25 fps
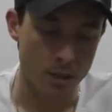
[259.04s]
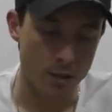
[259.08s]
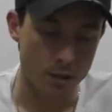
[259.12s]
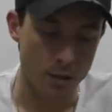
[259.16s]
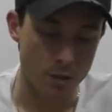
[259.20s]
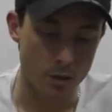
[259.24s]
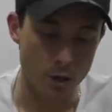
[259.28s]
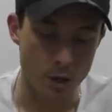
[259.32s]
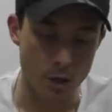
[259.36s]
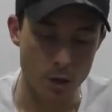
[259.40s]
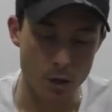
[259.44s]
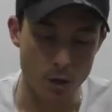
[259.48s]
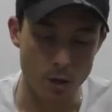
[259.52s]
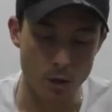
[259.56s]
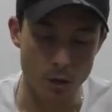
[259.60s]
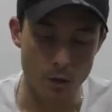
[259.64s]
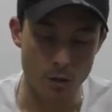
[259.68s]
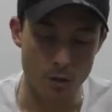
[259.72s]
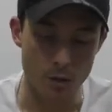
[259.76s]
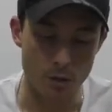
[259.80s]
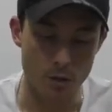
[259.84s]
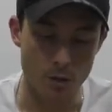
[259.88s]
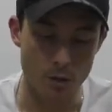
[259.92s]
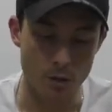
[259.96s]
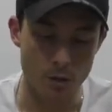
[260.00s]
So
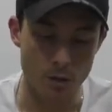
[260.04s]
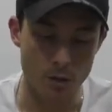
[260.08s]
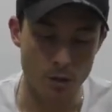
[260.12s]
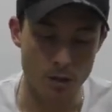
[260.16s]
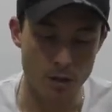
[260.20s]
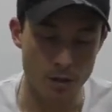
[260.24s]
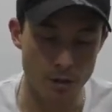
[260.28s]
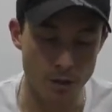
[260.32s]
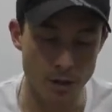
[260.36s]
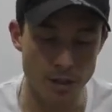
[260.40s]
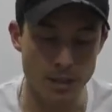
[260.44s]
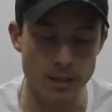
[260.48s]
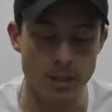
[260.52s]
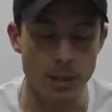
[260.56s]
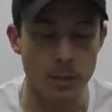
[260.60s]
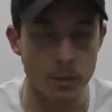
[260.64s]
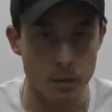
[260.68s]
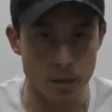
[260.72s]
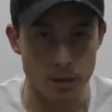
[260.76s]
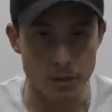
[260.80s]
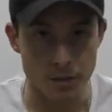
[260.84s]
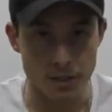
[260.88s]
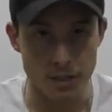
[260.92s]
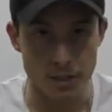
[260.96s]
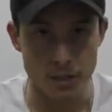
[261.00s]
you think something
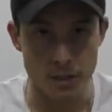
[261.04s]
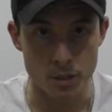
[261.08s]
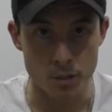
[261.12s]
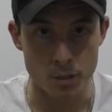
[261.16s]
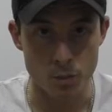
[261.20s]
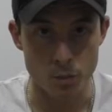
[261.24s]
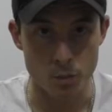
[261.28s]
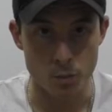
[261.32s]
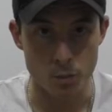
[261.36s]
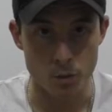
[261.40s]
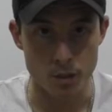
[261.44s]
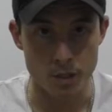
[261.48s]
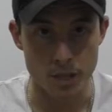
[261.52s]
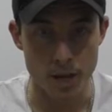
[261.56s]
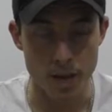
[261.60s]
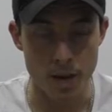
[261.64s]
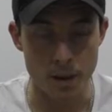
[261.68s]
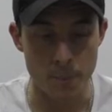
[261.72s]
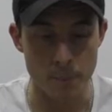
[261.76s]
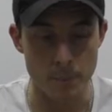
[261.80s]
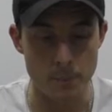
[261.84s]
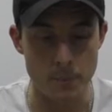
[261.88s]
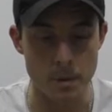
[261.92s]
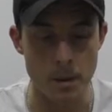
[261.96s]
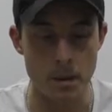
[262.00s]
like this would
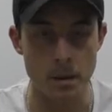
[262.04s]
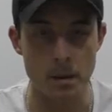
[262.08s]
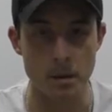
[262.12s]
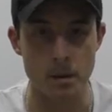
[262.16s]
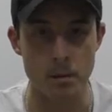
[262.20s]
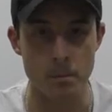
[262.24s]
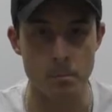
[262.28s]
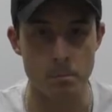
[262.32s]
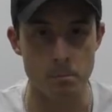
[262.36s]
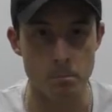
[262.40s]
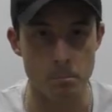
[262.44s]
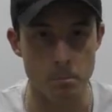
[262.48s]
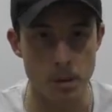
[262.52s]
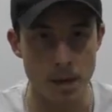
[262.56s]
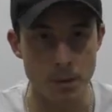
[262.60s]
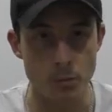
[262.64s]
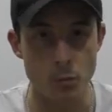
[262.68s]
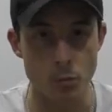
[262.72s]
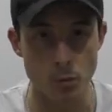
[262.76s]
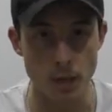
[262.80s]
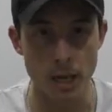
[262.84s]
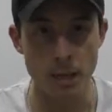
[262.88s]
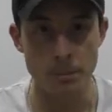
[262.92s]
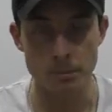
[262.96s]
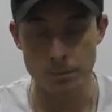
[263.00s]
come
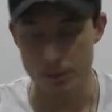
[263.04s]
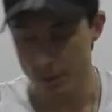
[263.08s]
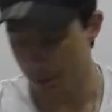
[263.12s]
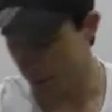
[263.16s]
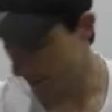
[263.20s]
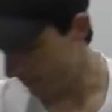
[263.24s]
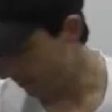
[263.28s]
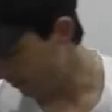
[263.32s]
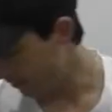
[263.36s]
bubble wrapped?